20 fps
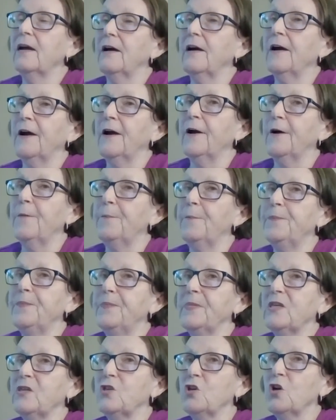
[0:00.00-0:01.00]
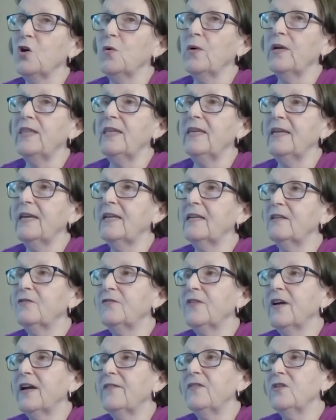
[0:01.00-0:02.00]
So at the end of the
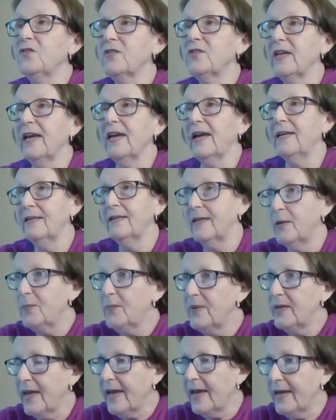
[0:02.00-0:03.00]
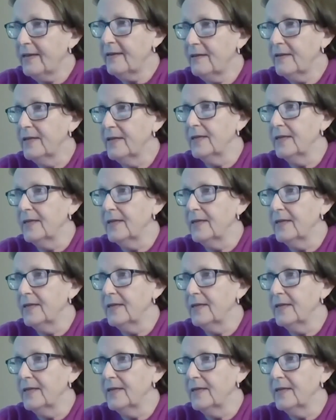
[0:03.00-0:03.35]
5 years, I had an MBA